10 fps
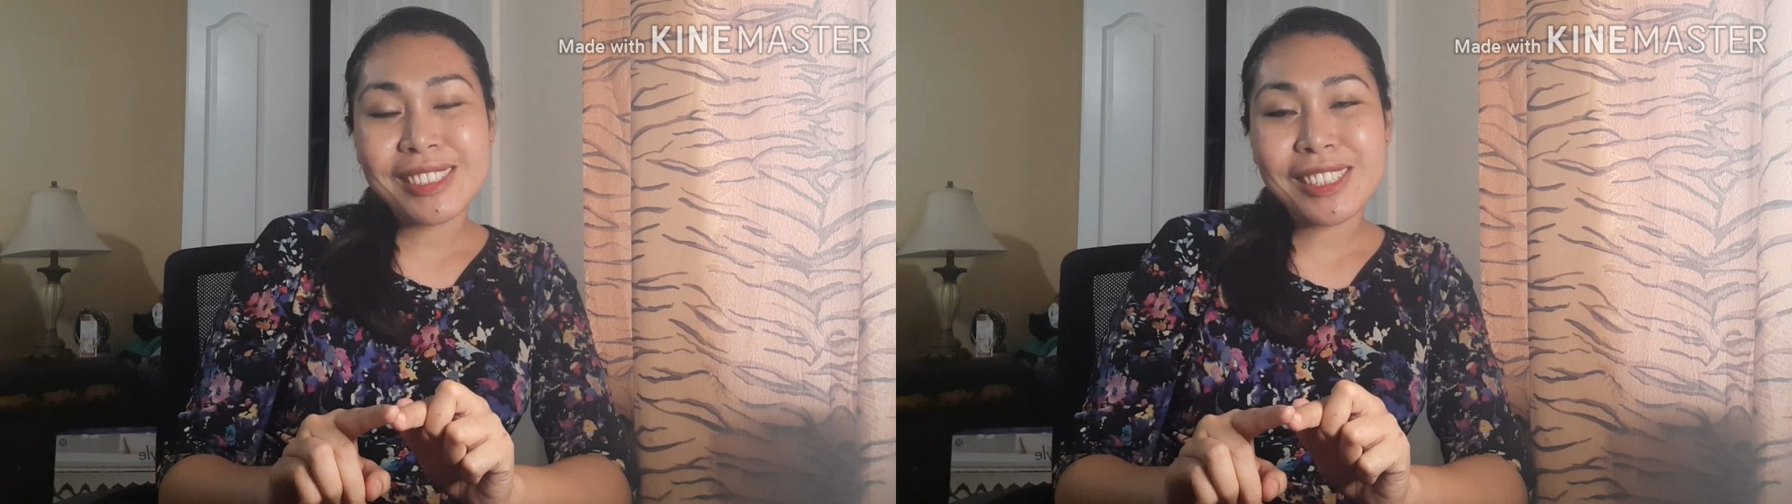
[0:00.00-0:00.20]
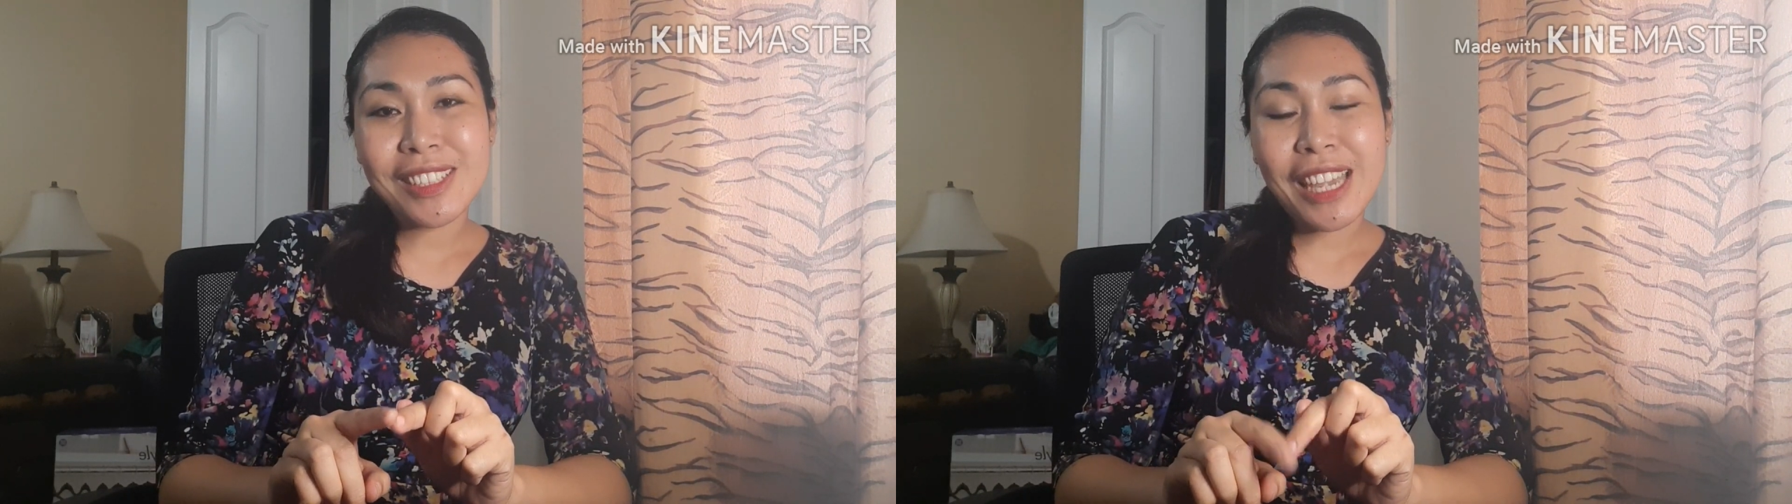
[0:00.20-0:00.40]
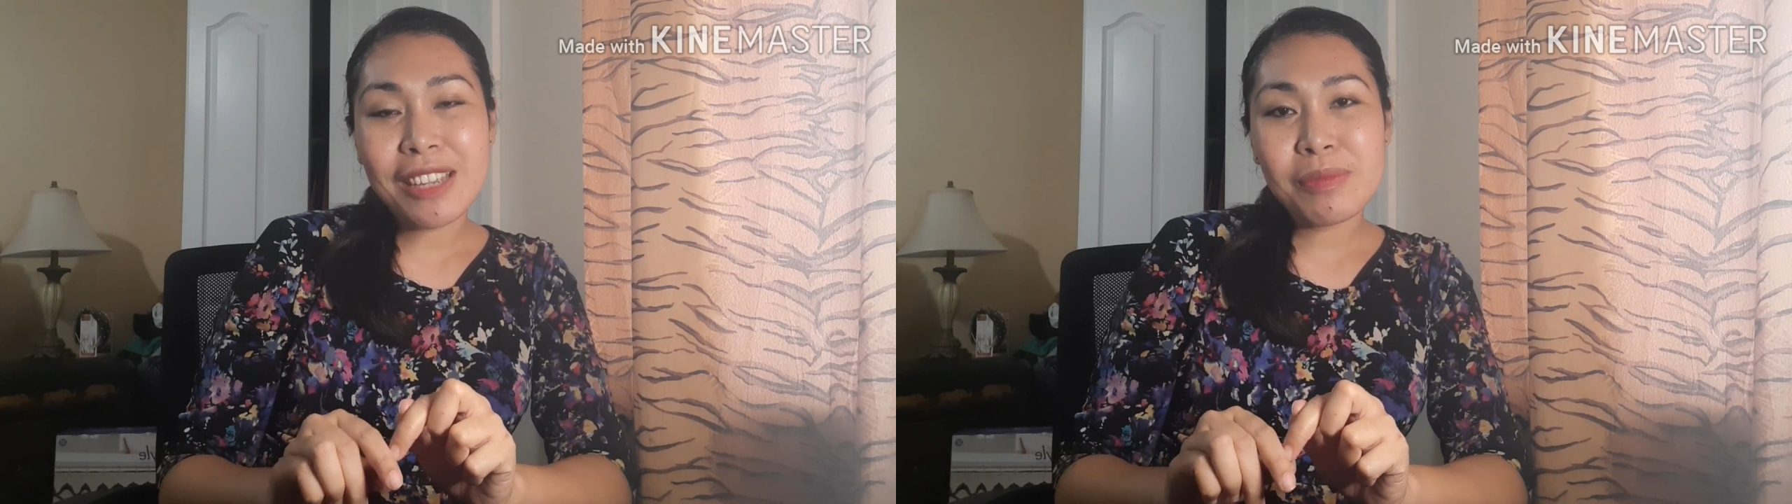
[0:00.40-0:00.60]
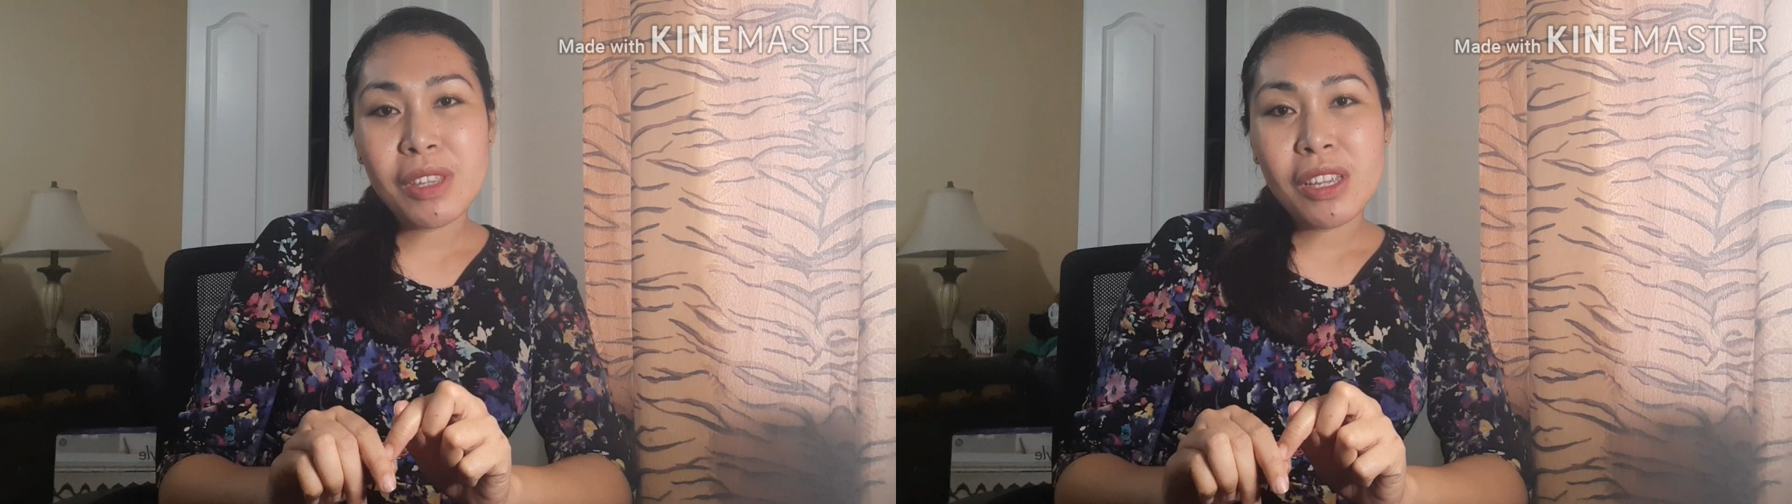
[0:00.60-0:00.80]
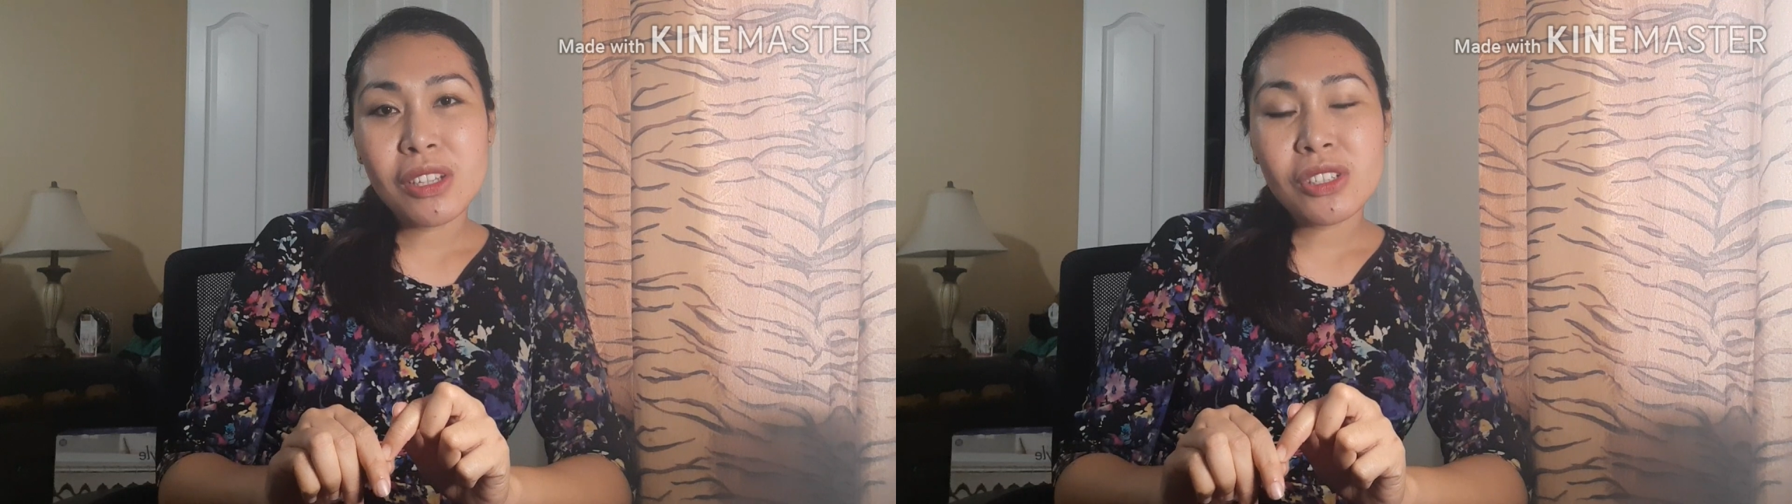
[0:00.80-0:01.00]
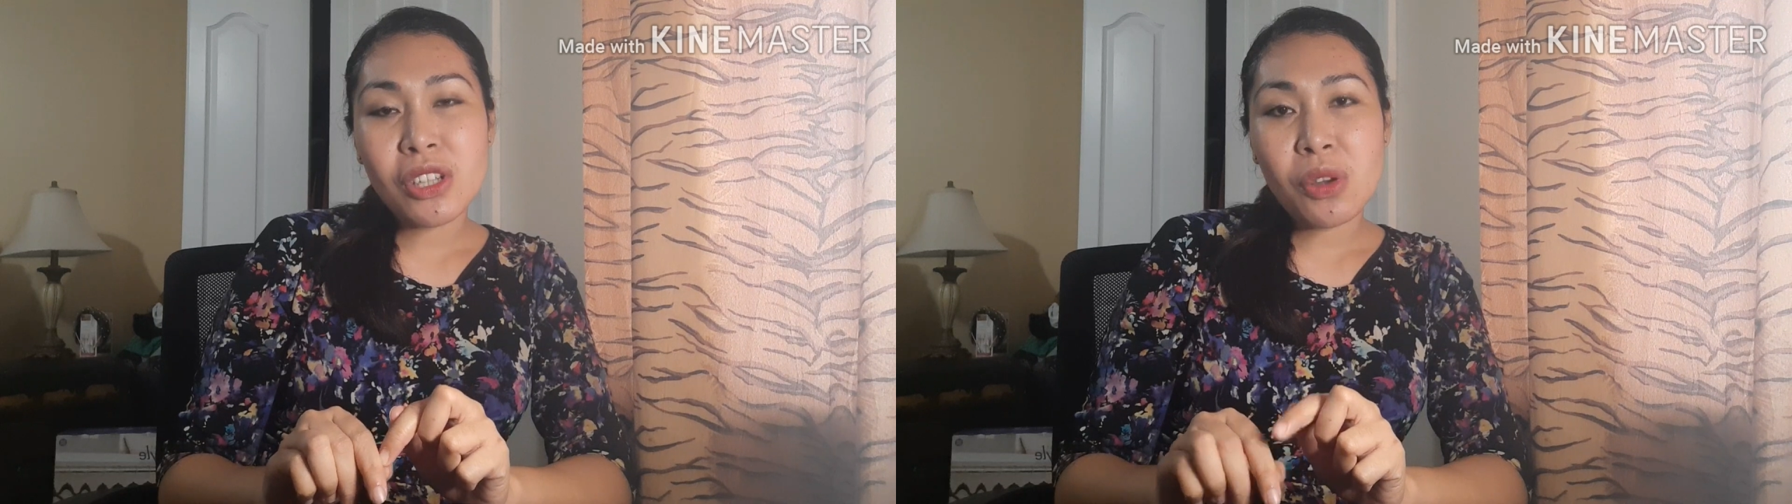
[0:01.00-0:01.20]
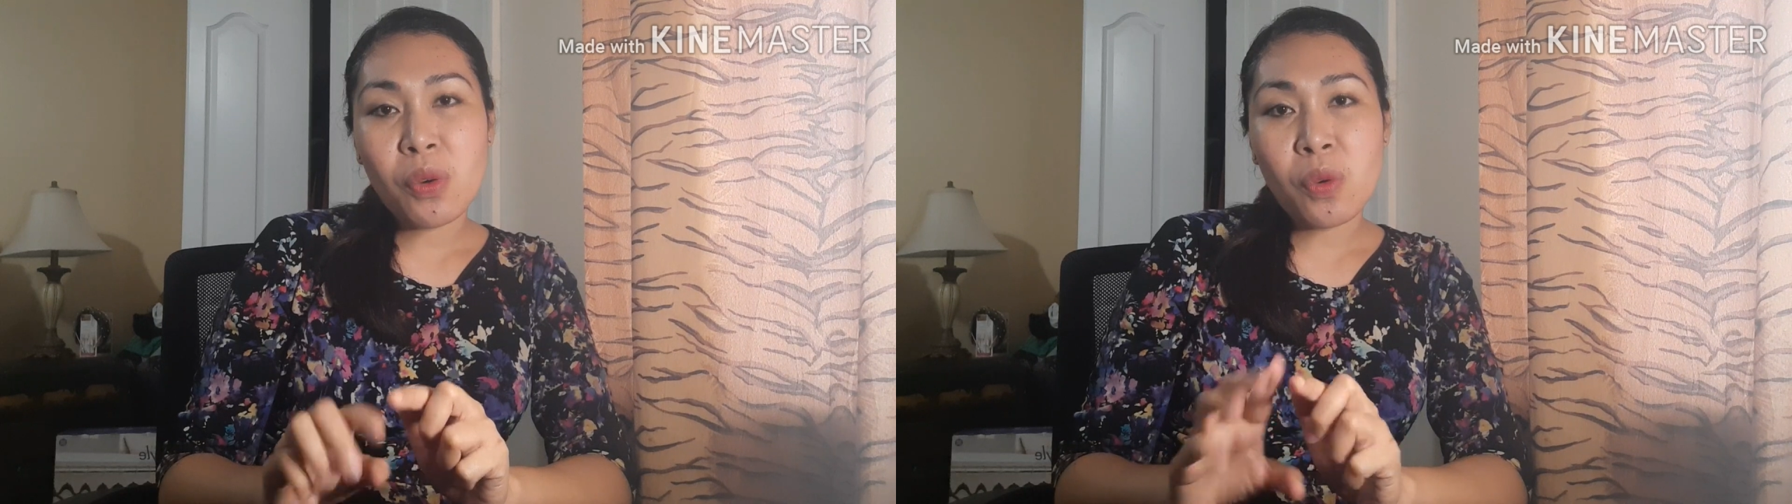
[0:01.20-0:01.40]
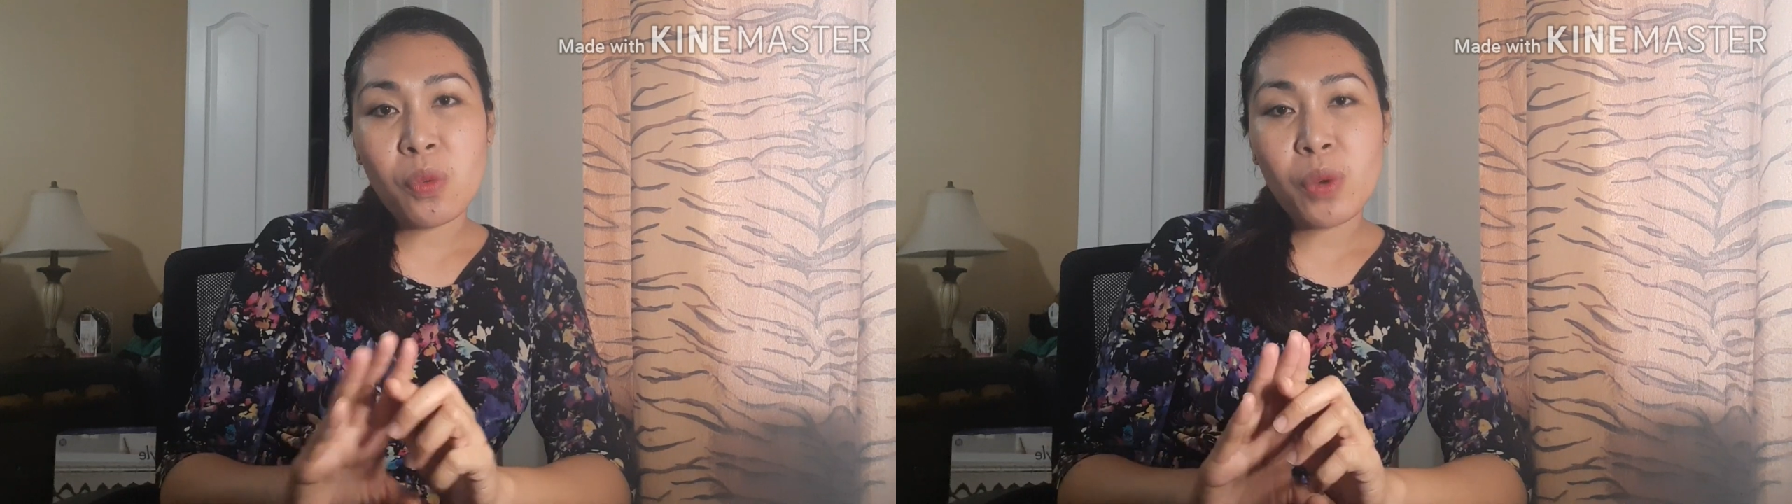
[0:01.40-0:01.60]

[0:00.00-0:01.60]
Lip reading: Okay? So